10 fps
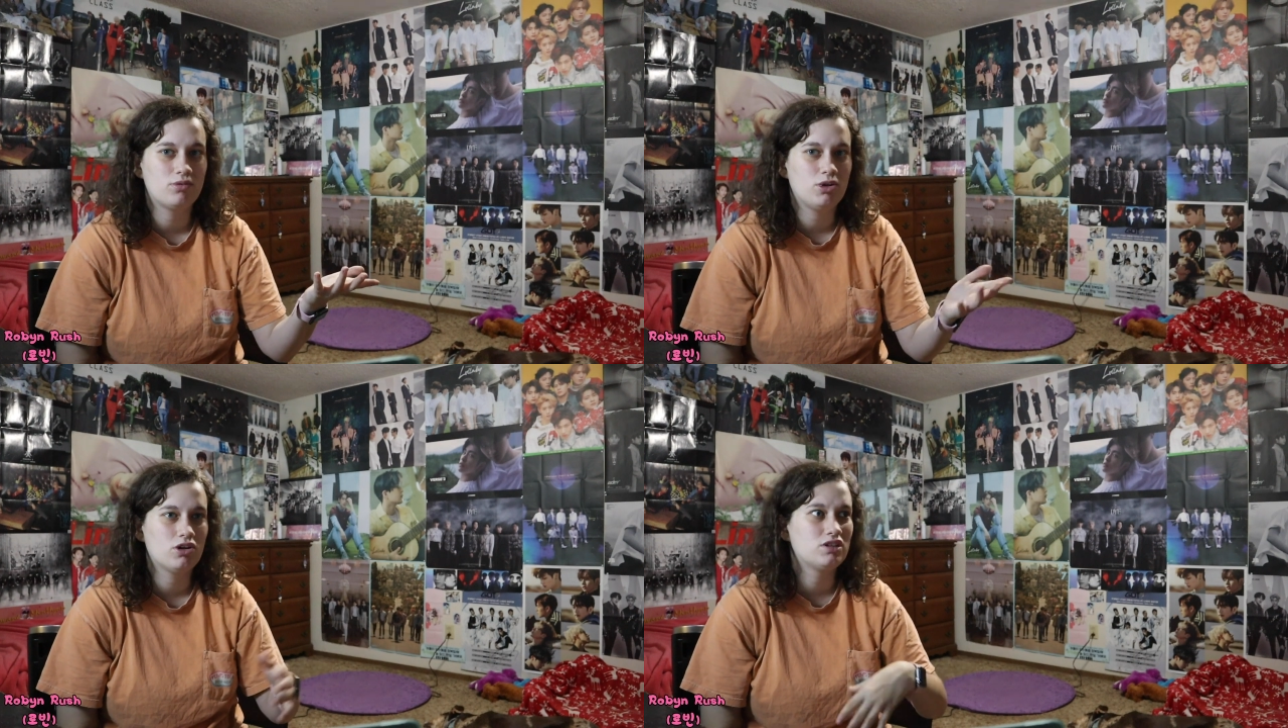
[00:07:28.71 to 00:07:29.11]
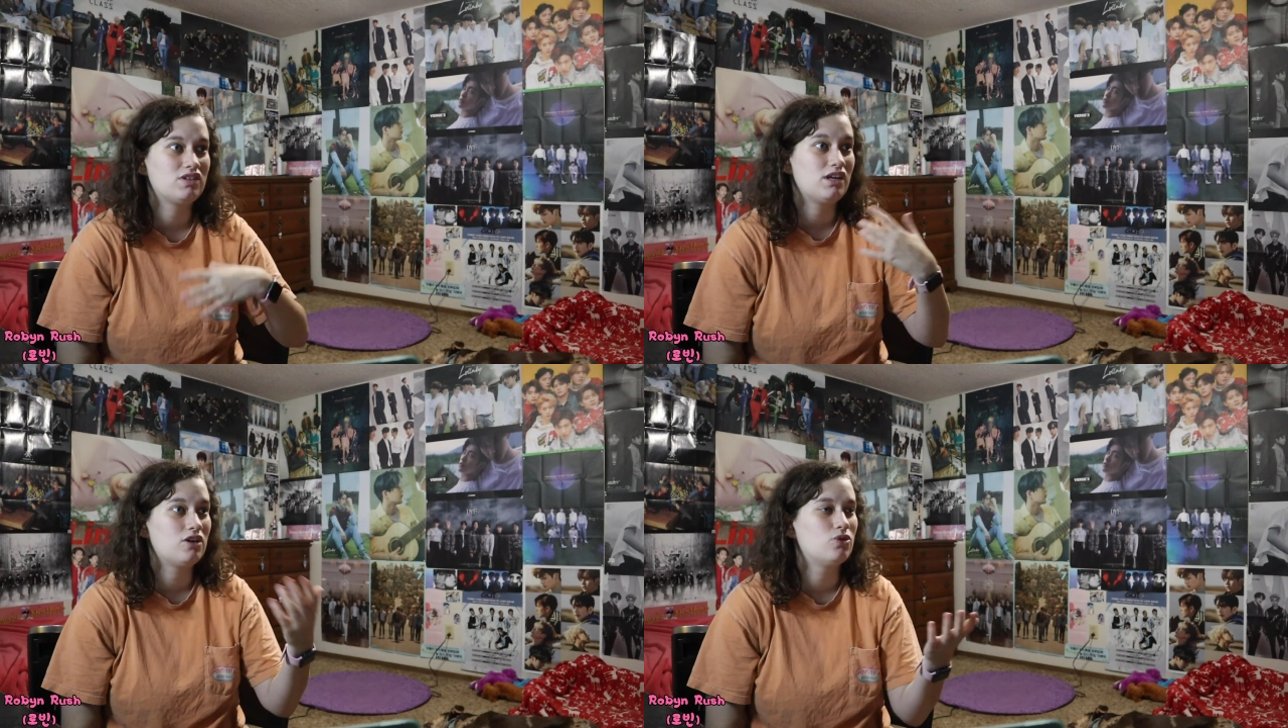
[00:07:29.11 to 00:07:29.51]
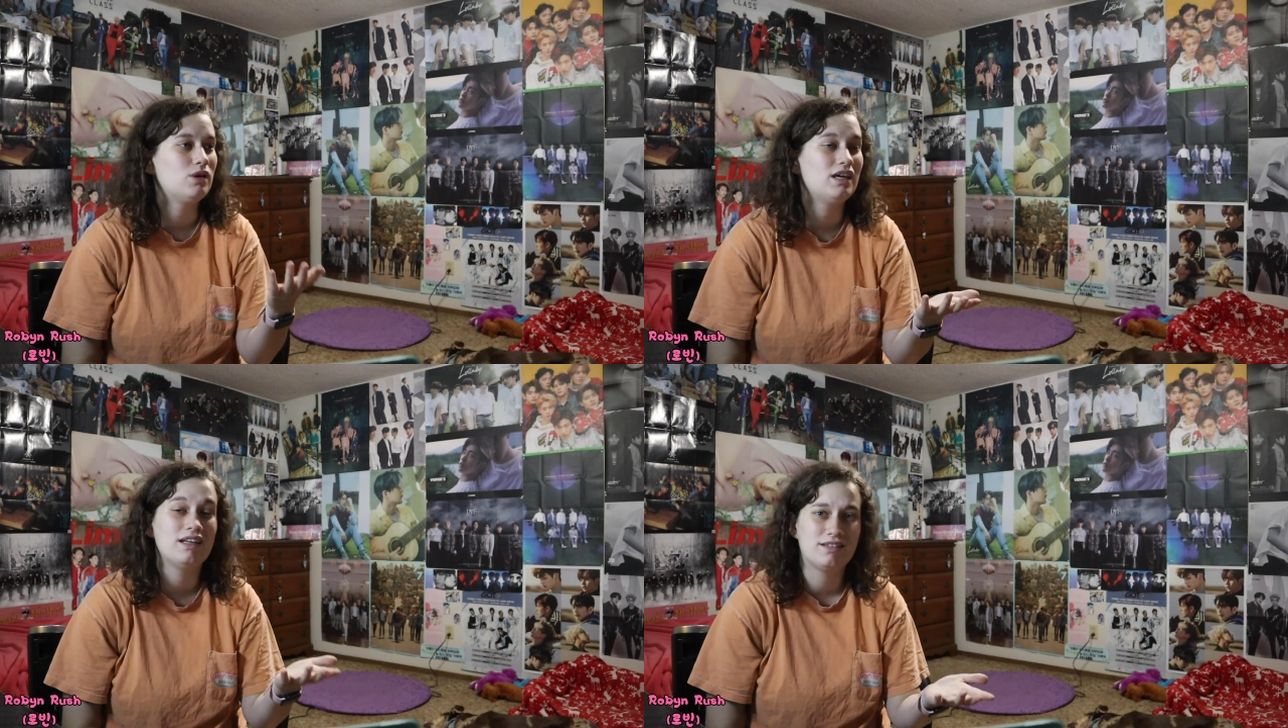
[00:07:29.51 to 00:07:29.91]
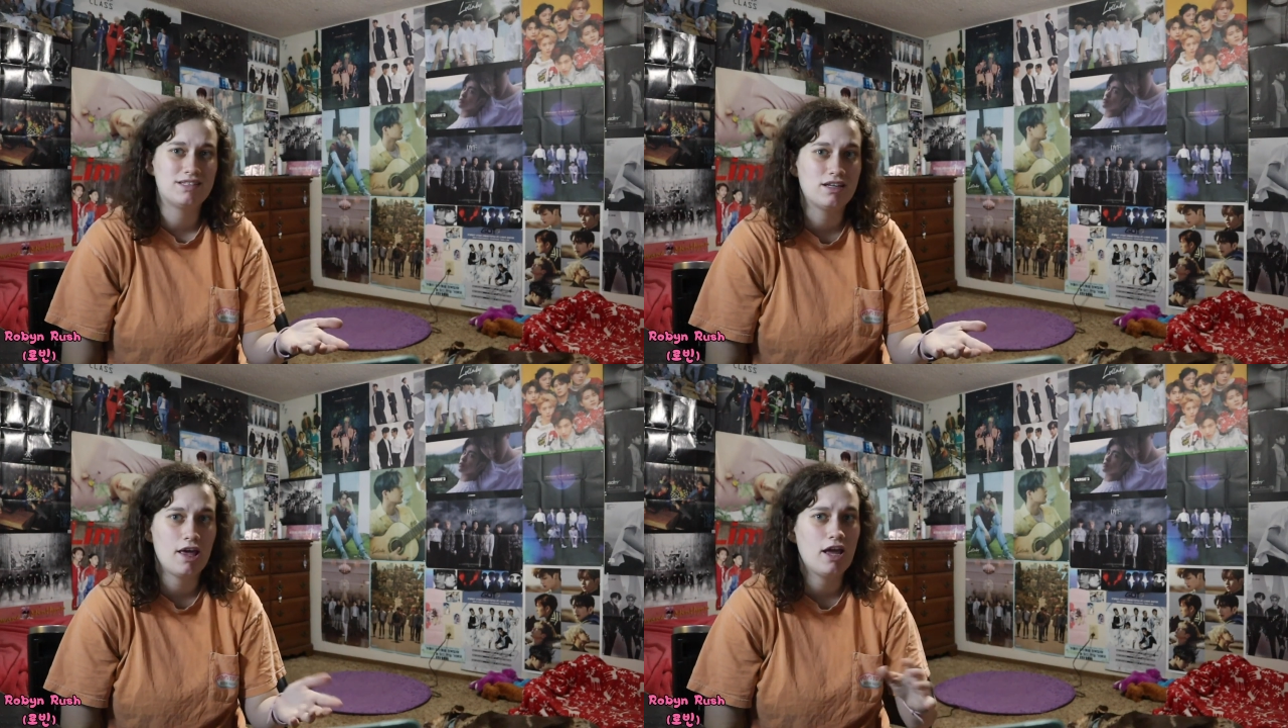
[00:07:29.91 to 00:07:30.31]
in the mirror or seeing who he is
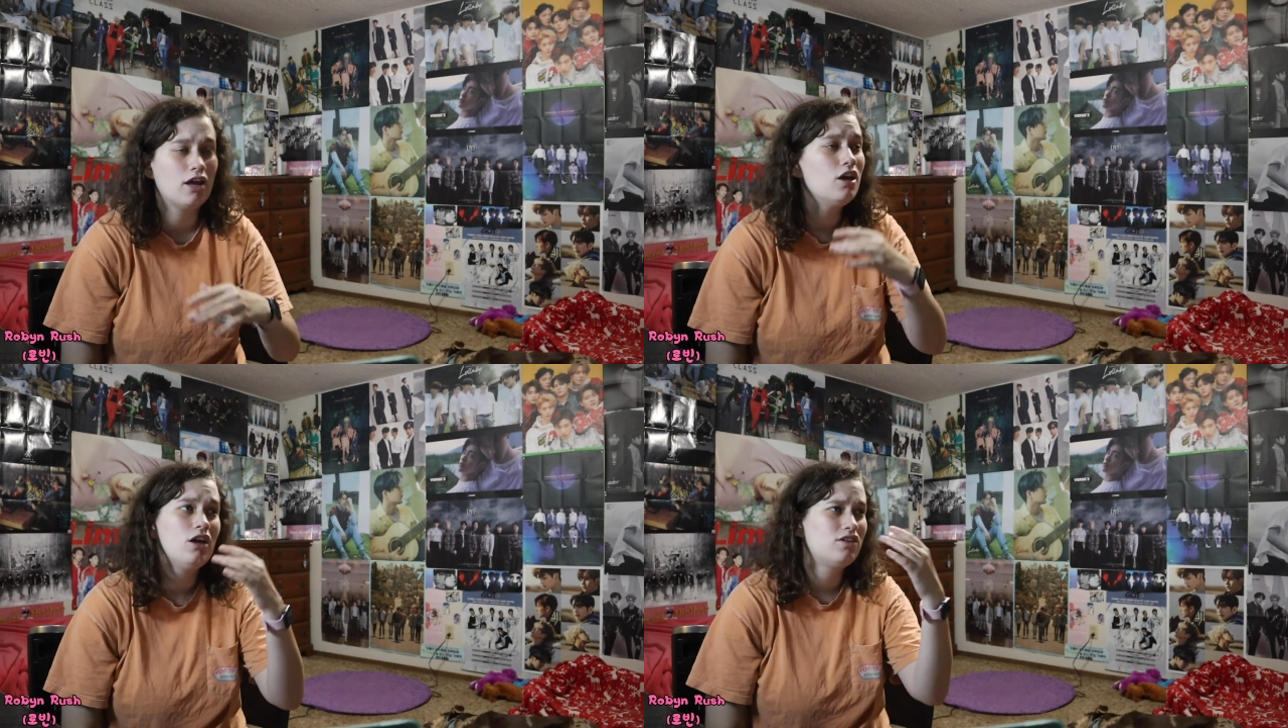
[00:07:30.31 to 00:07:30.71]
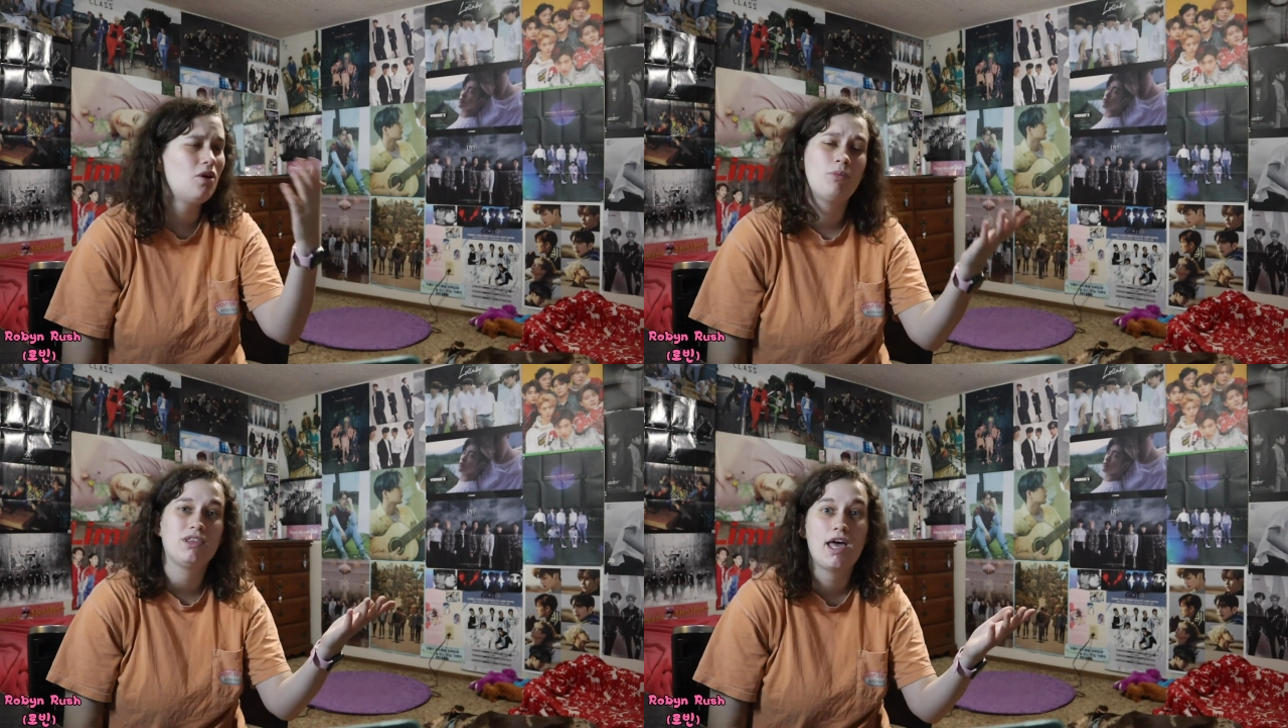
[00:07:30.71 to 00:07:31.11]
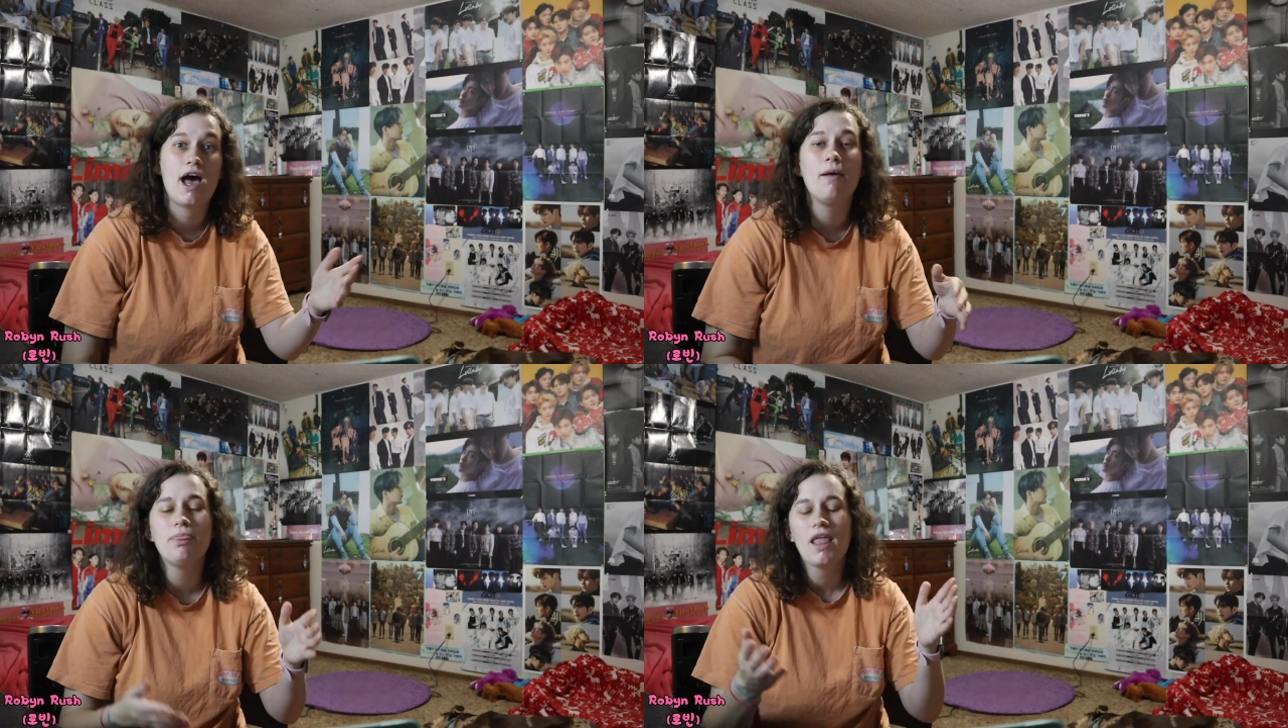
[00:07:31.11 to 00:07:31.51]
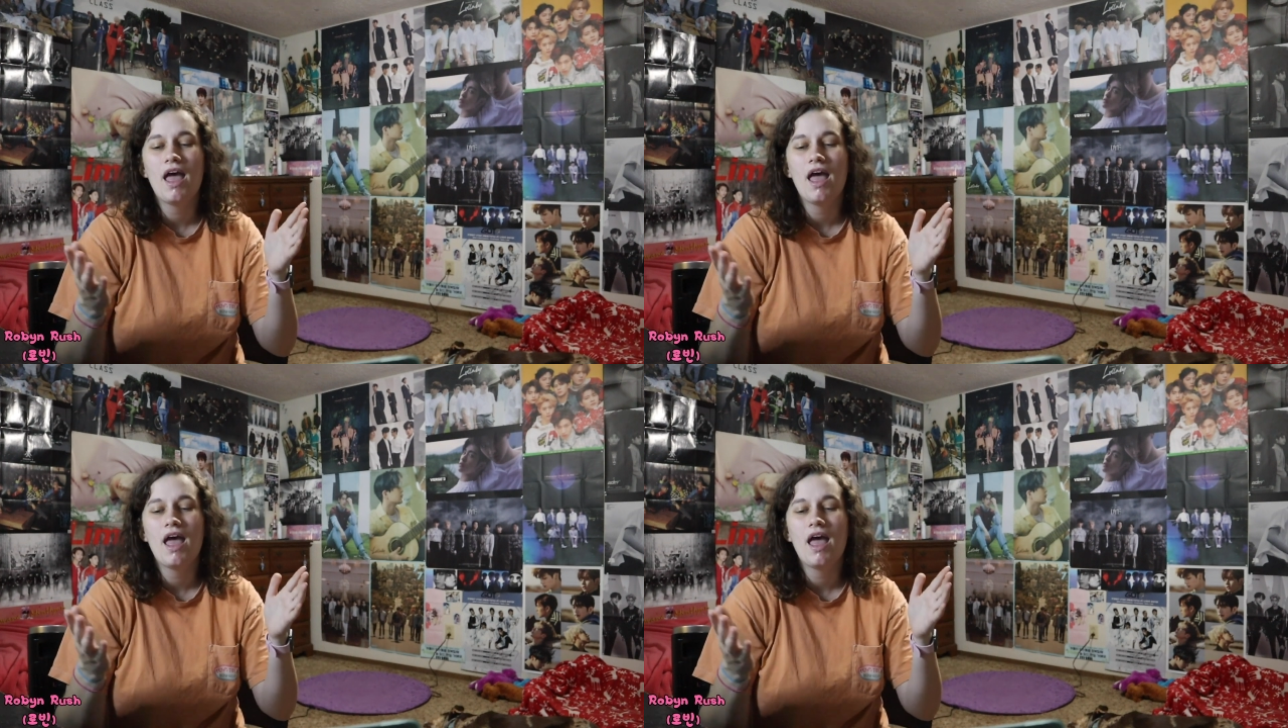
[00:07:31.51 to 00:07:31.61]
today, something like that.